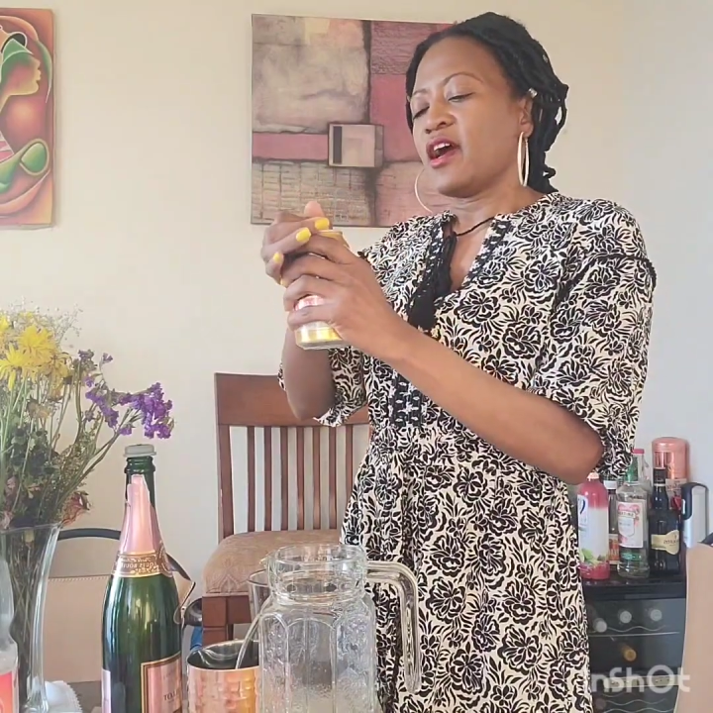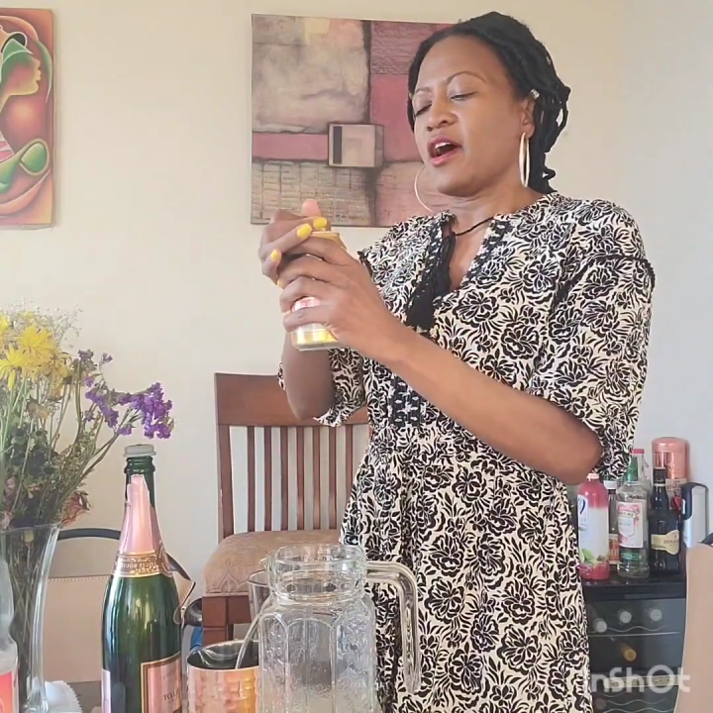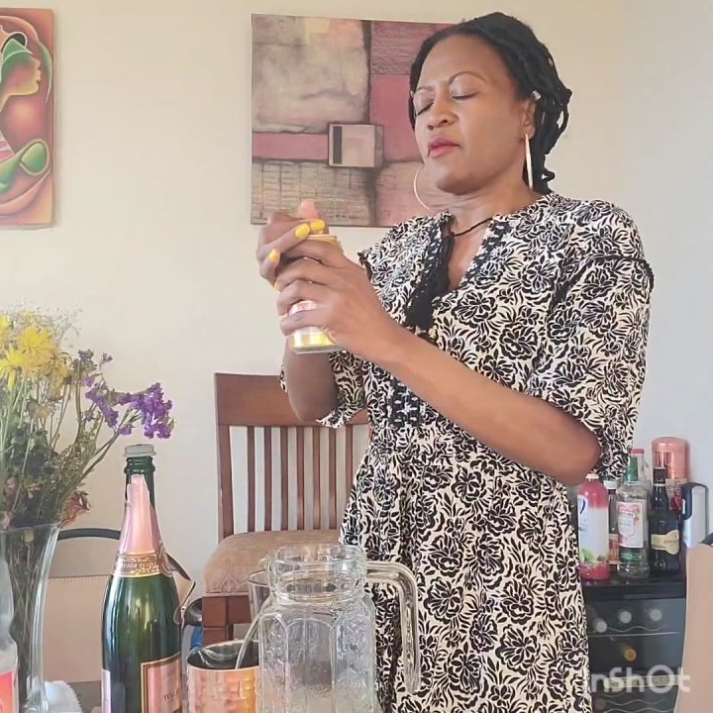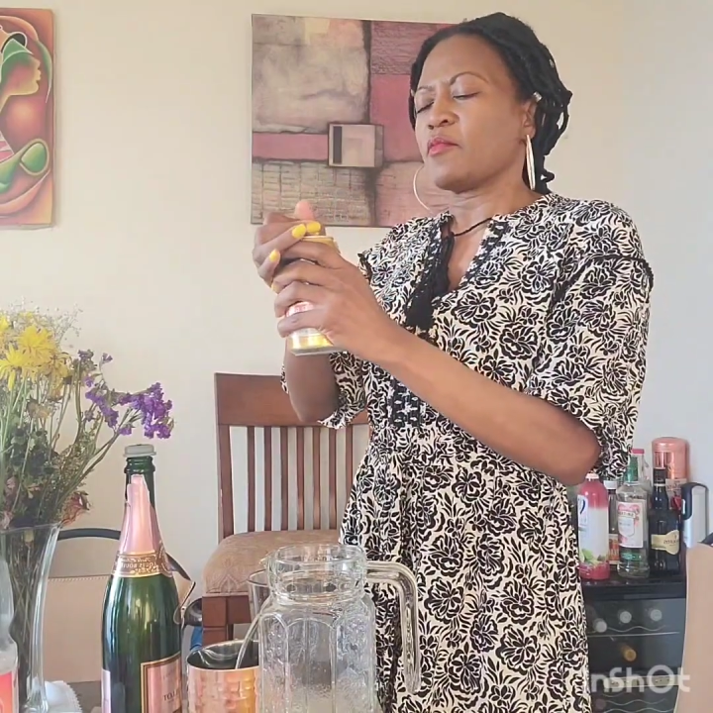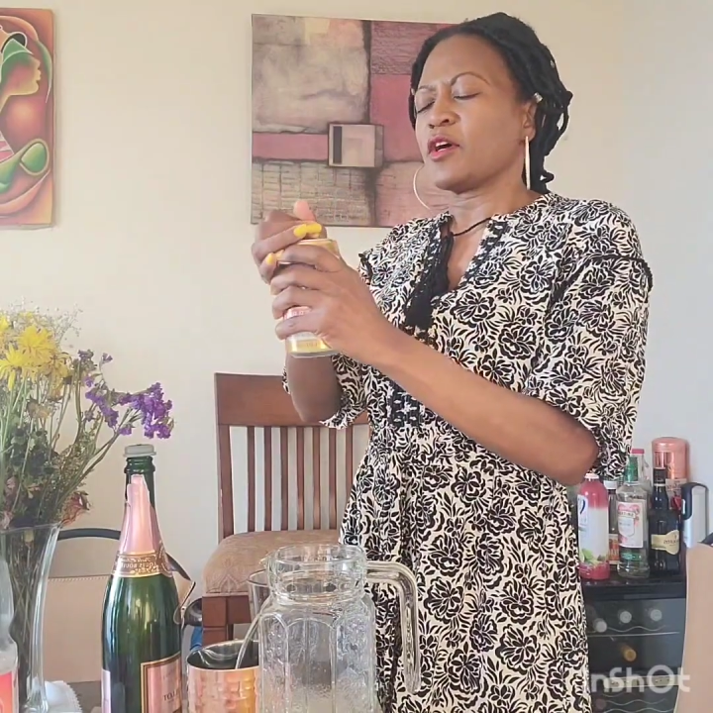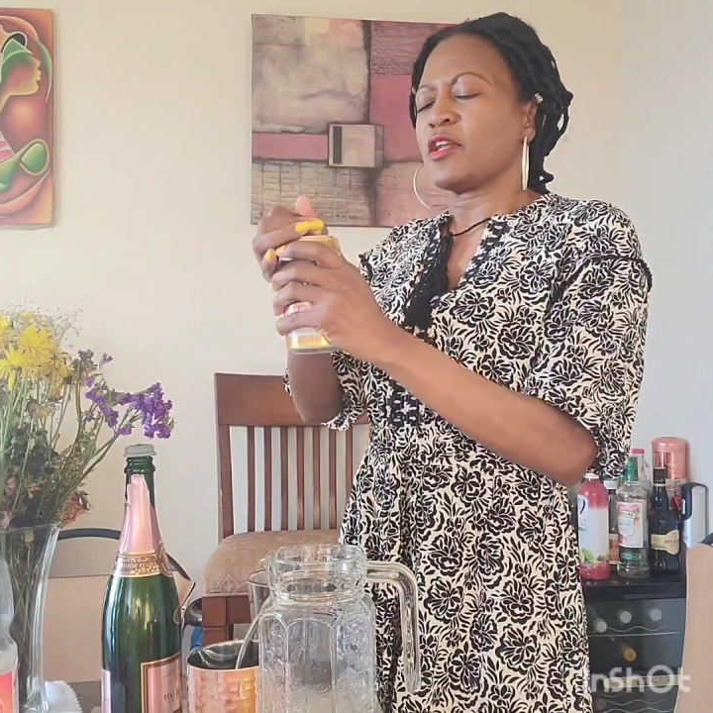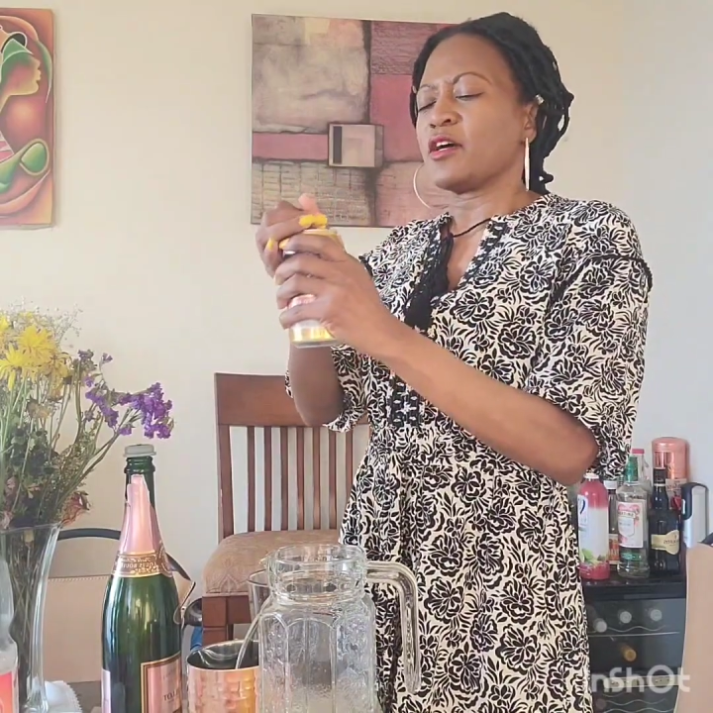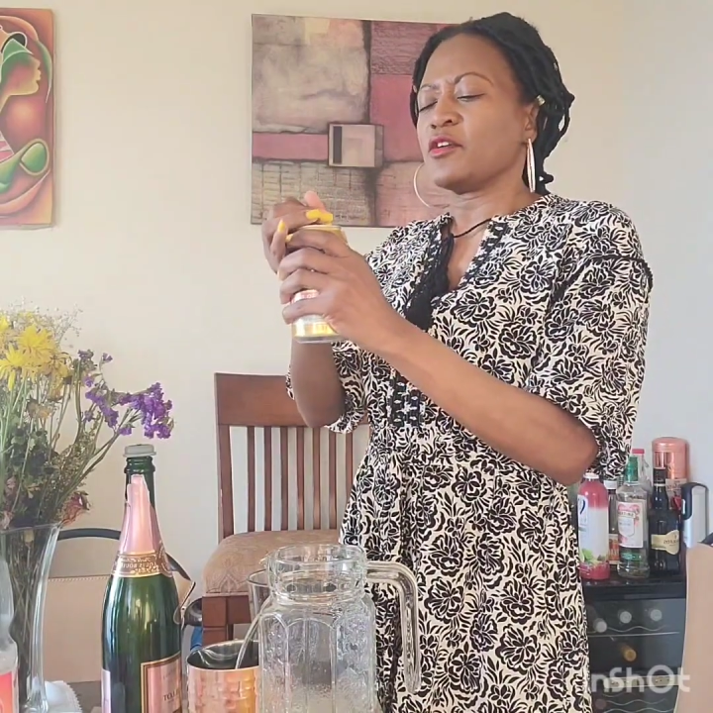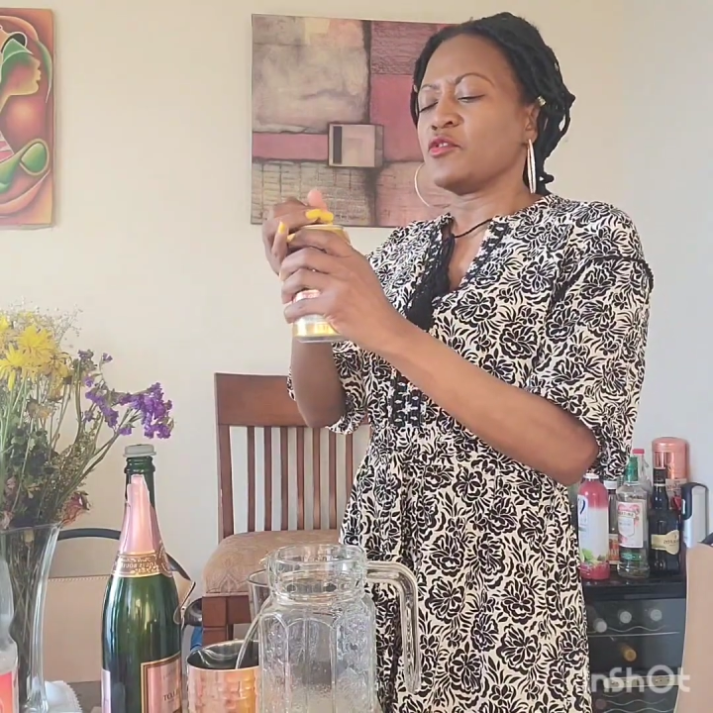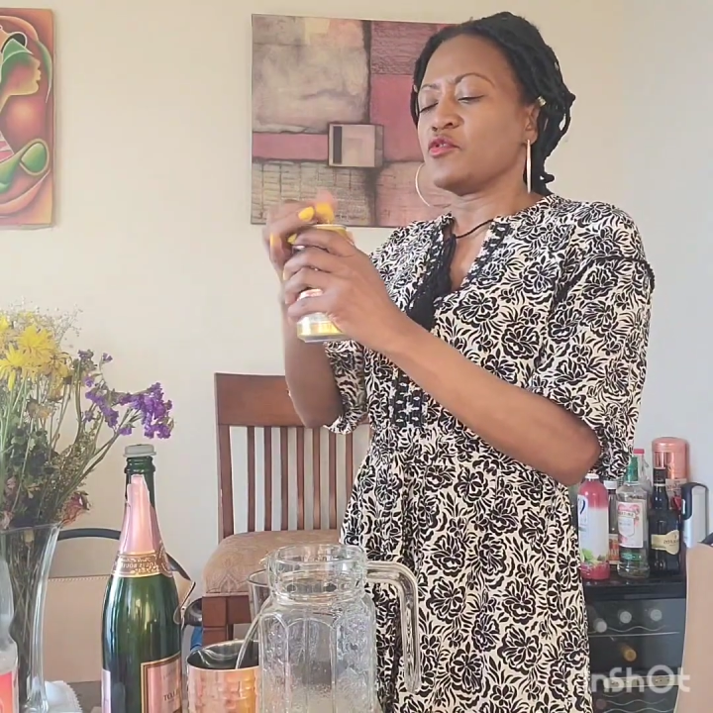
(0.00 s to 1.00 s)
I'm gonna
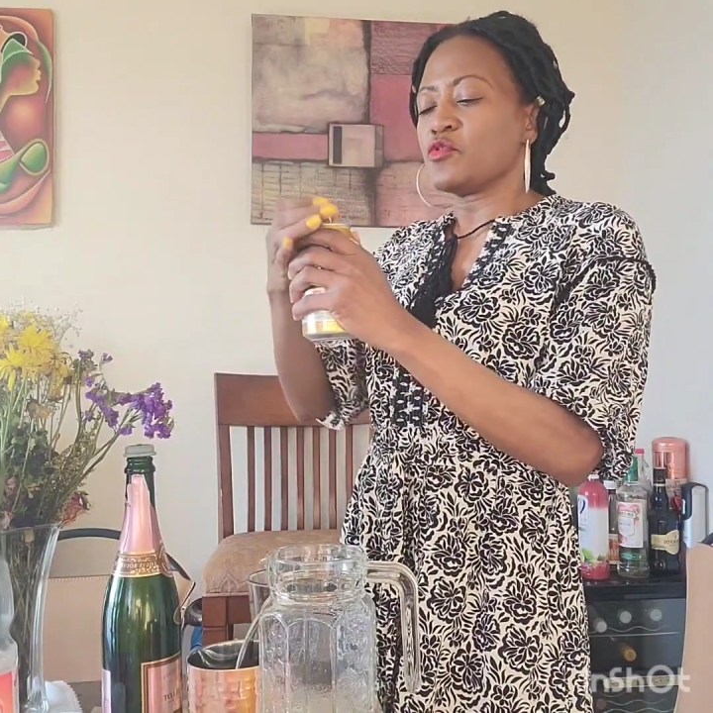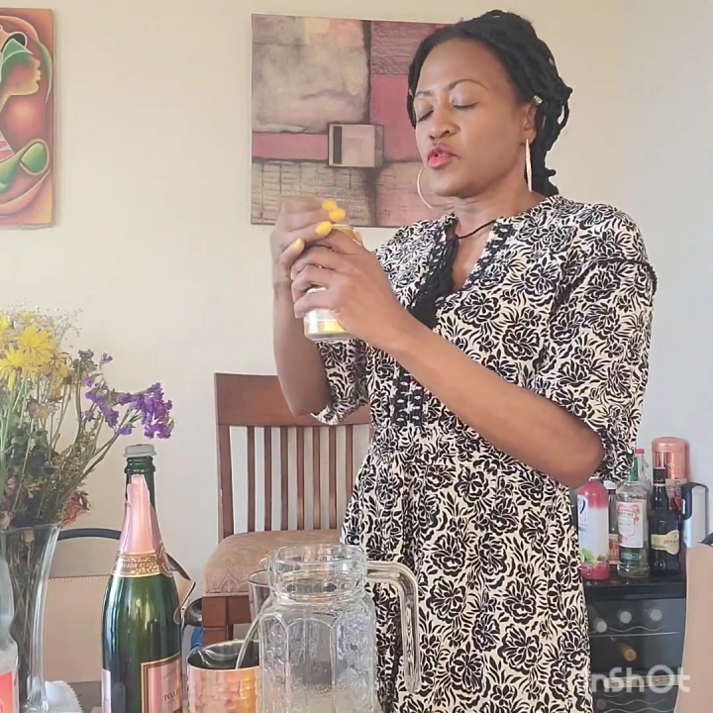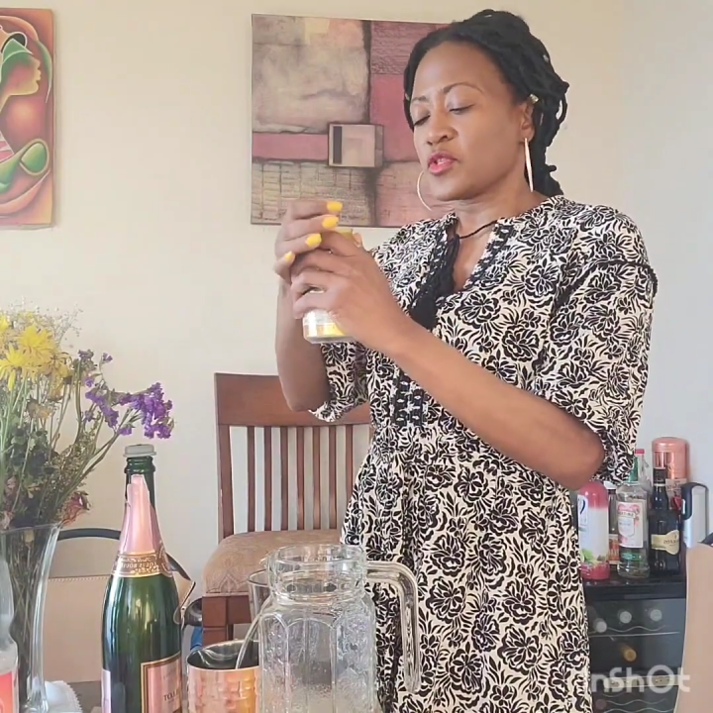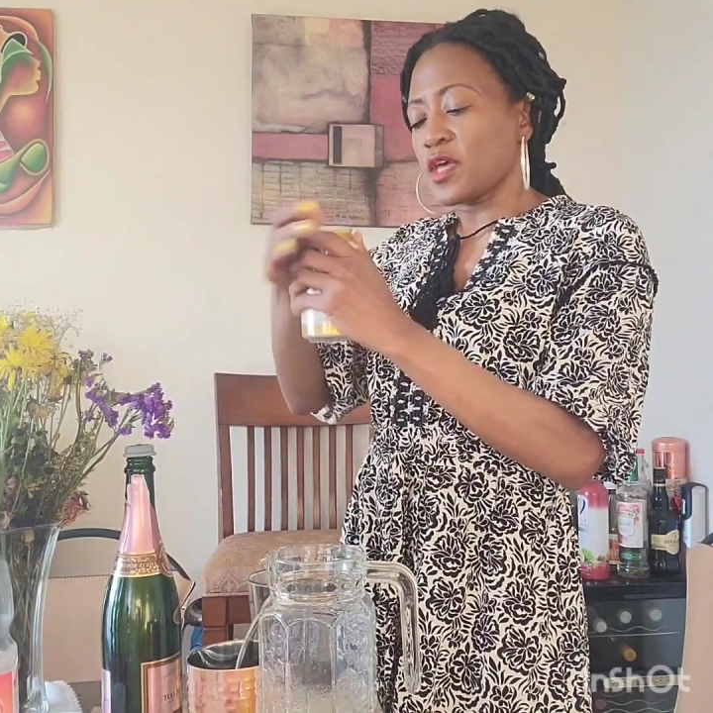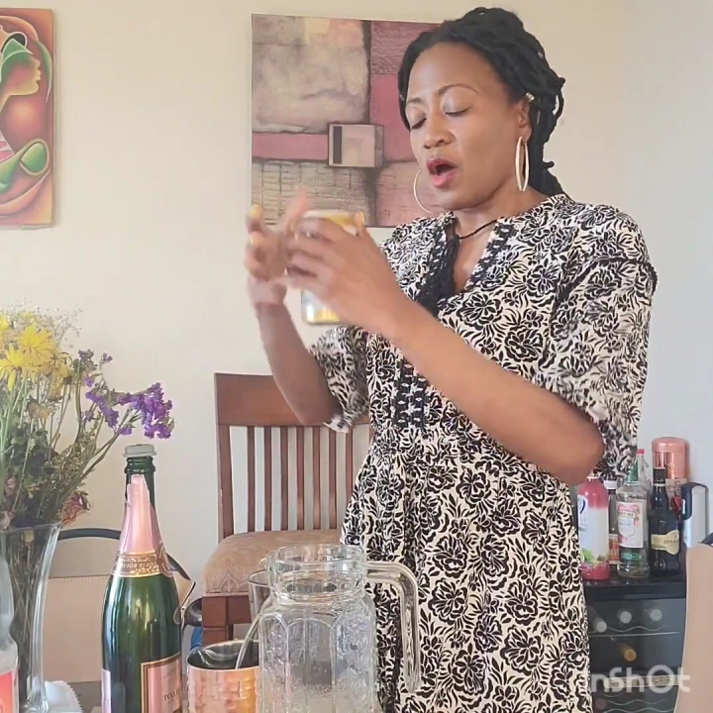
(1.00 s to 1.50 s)
use